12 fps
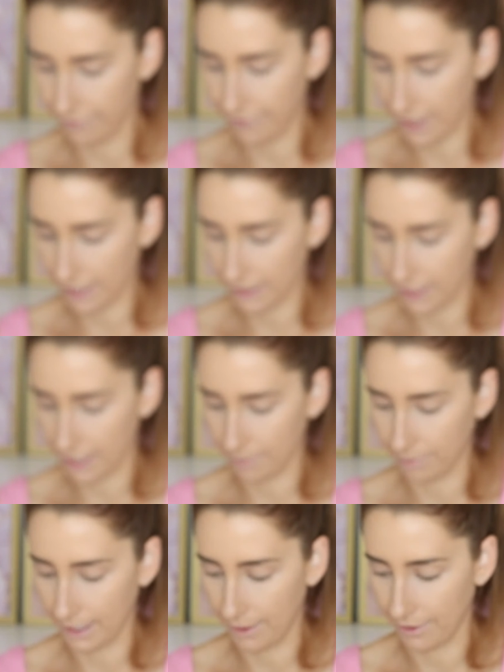Very excited
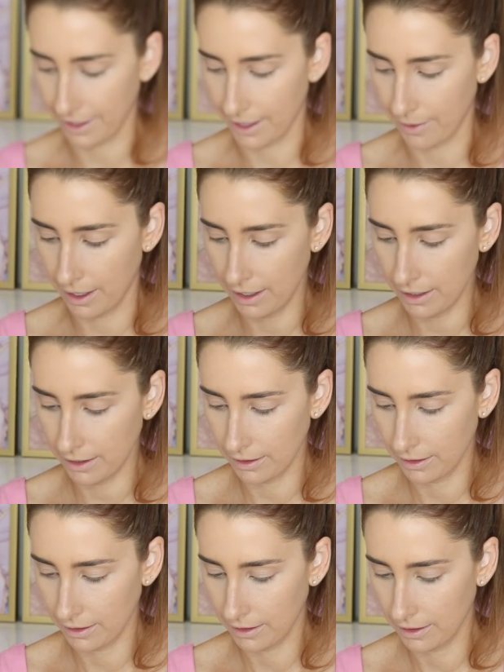to play with that one.
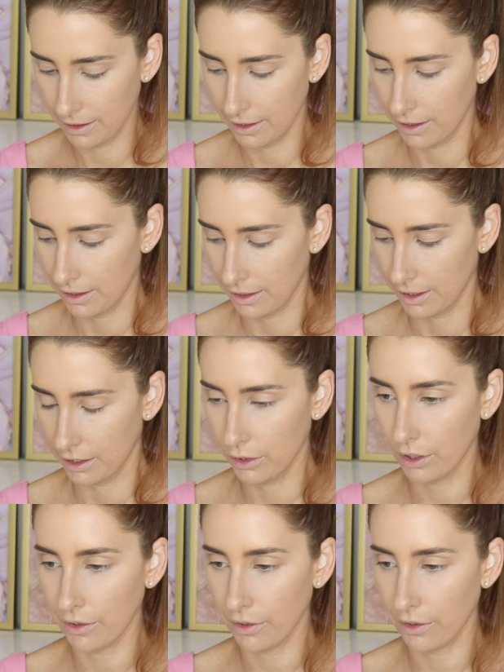Sort